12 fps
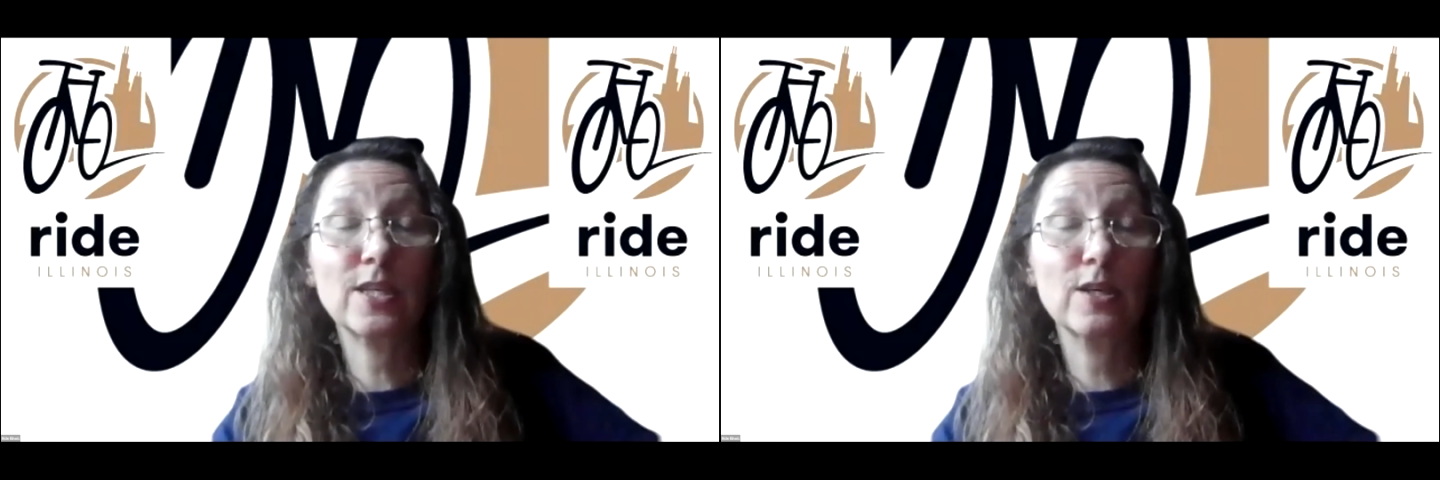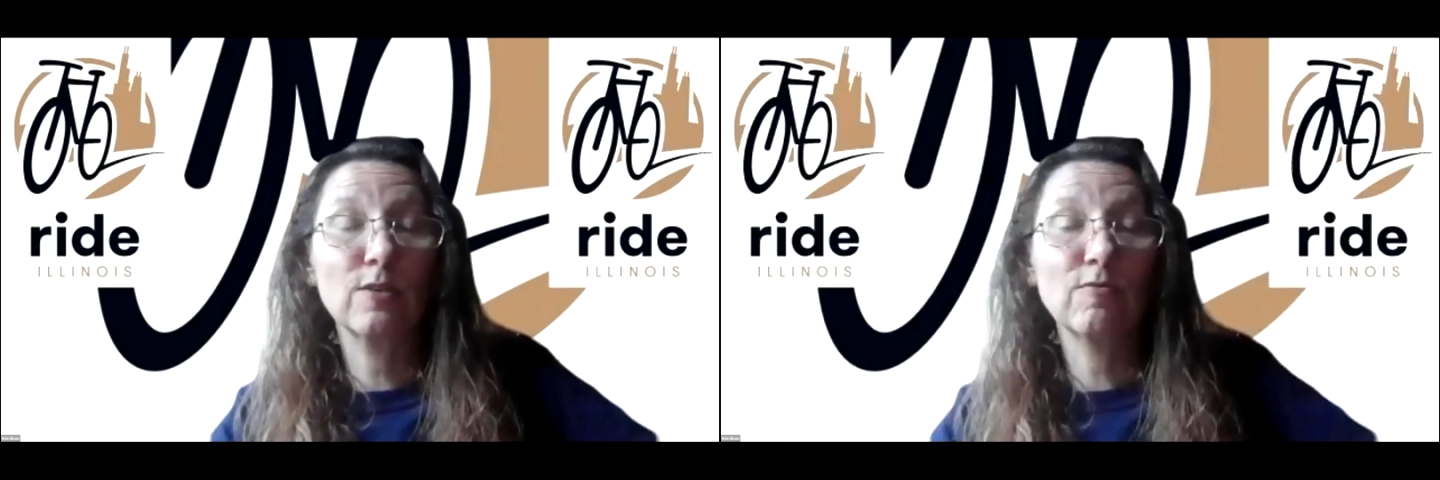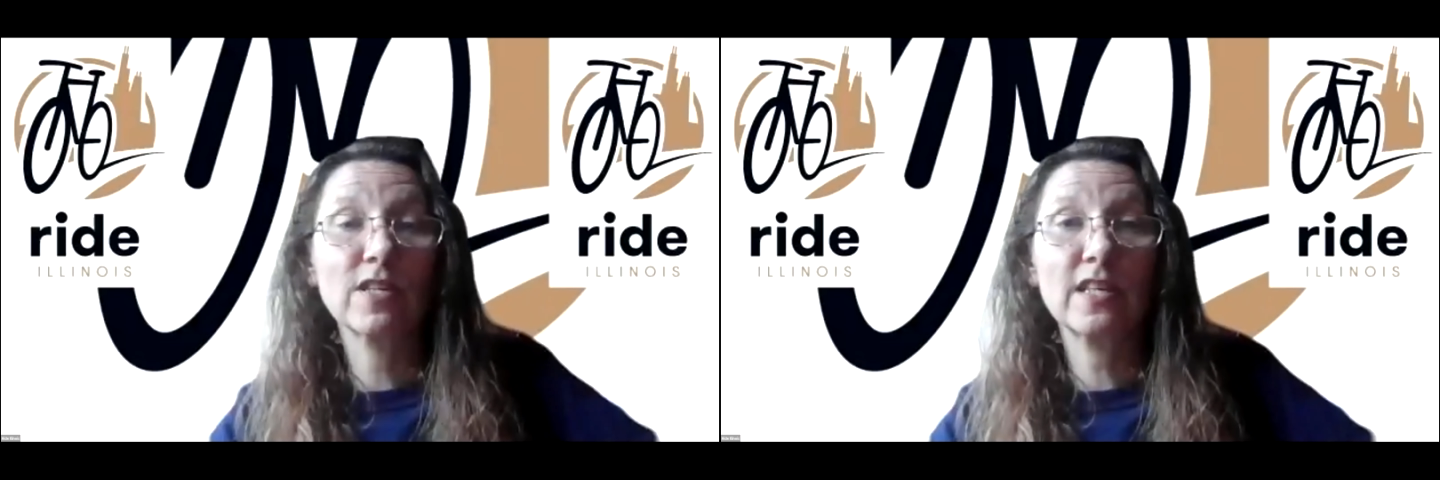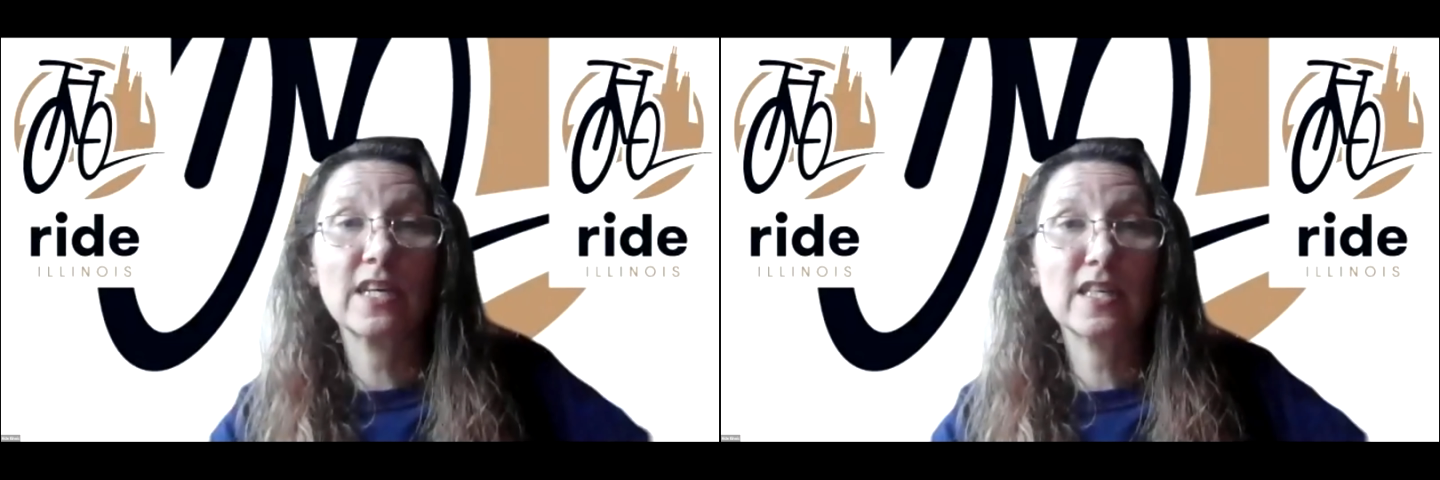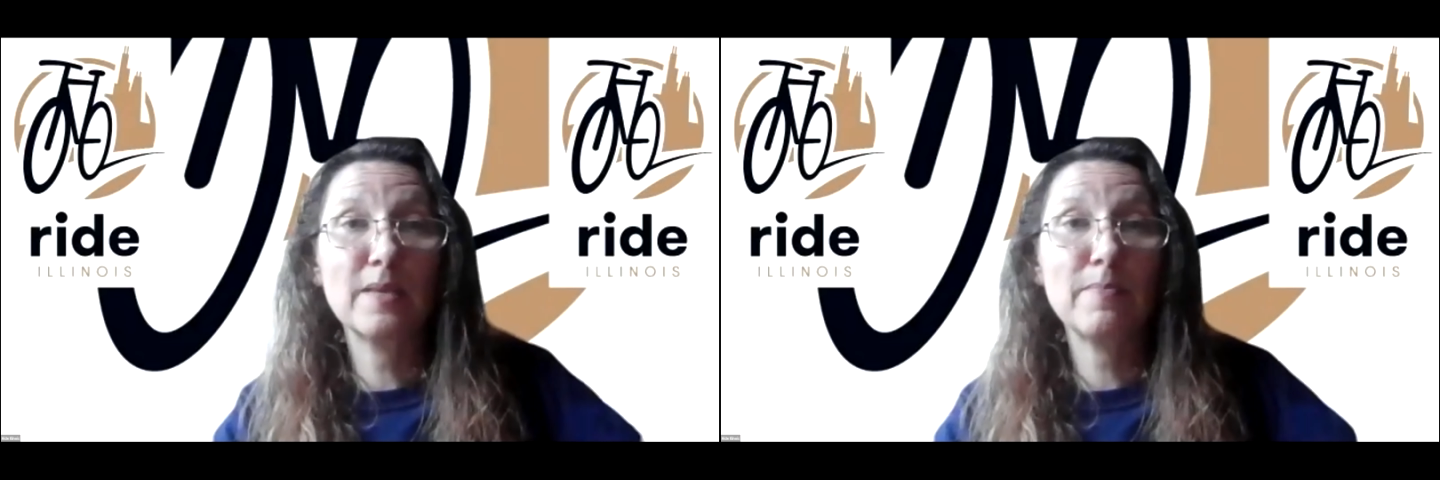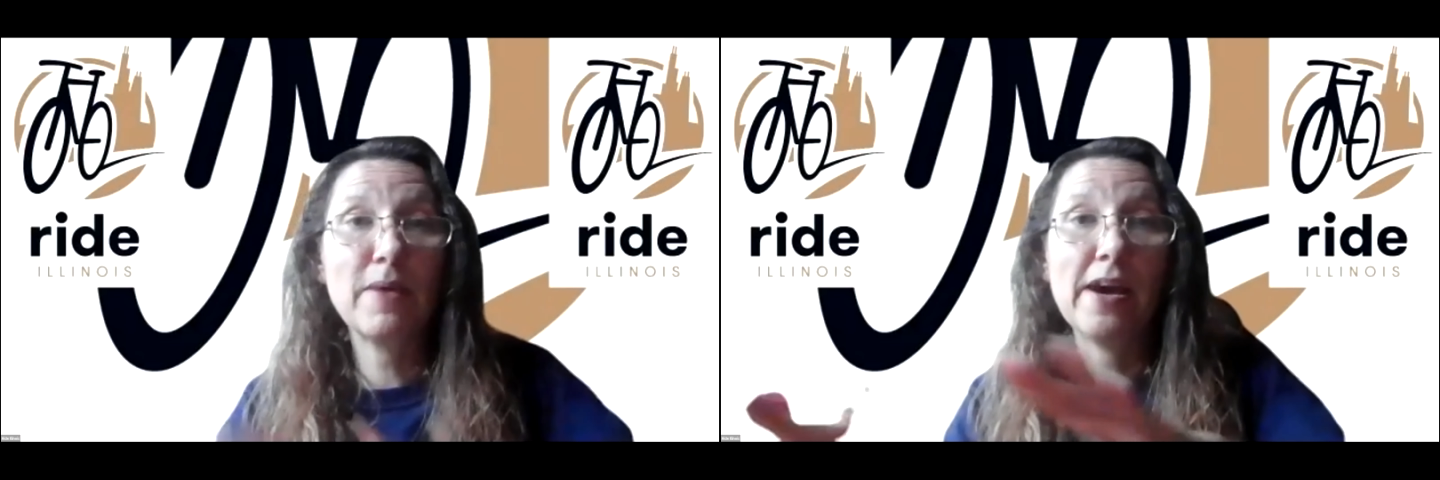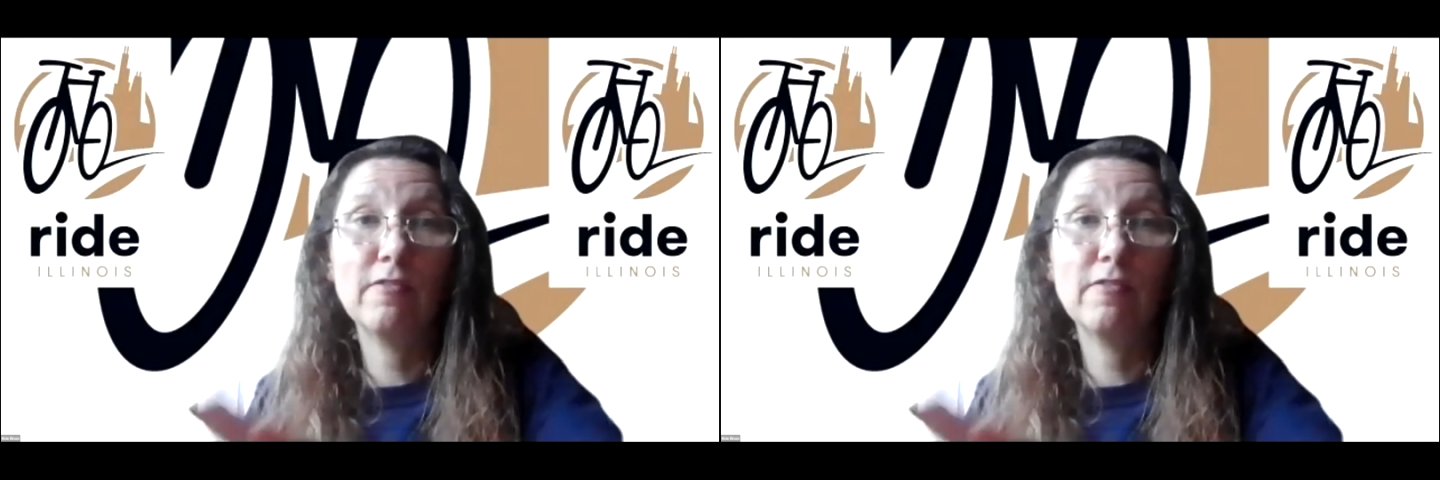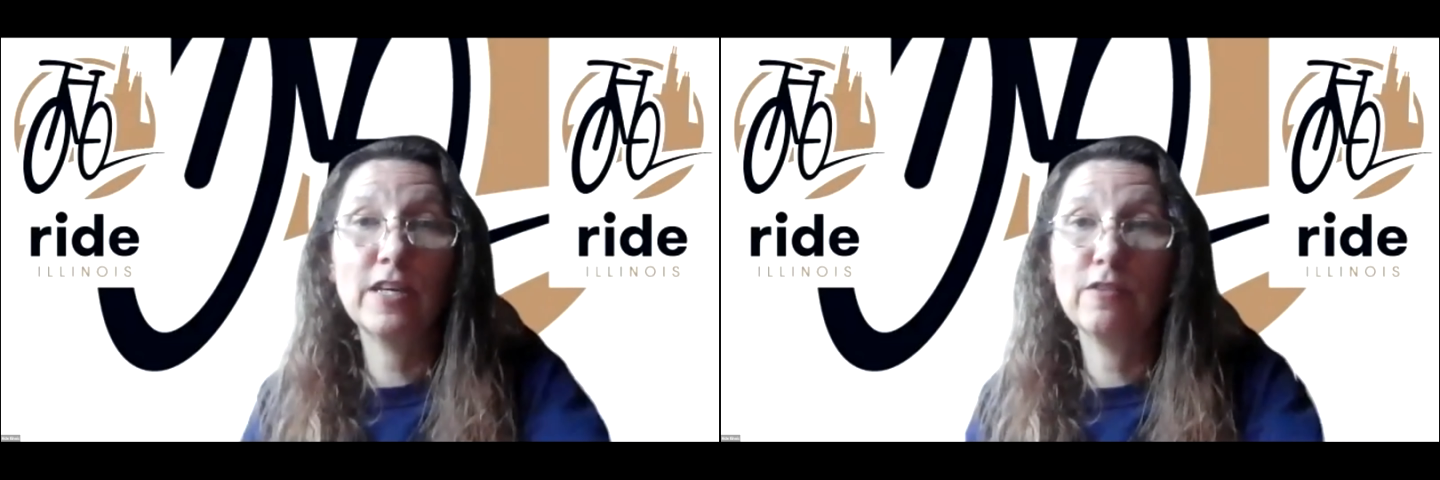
So it was like somehow